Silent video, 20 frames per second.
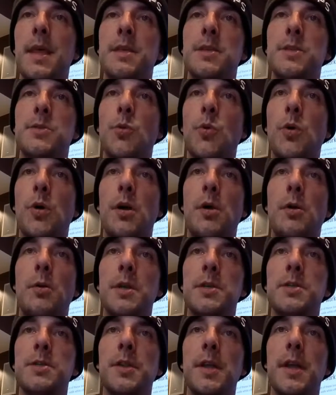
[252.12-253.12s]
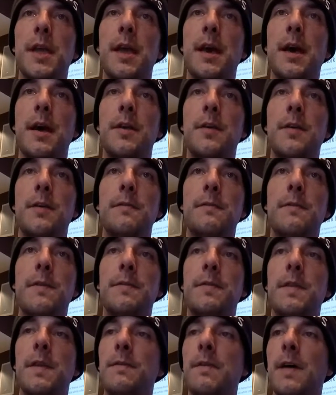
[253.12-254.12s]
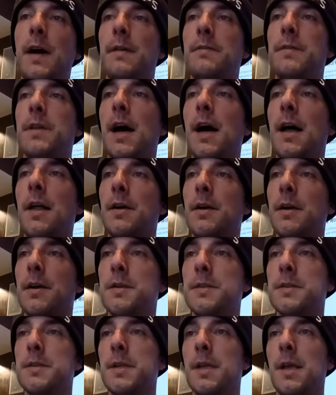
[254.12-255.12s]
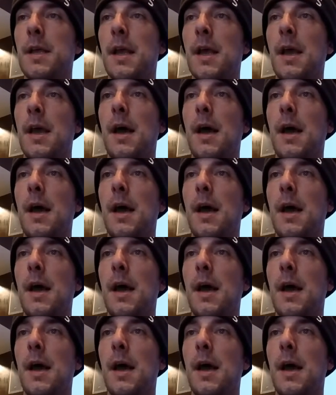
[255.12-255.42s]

These were originally $155.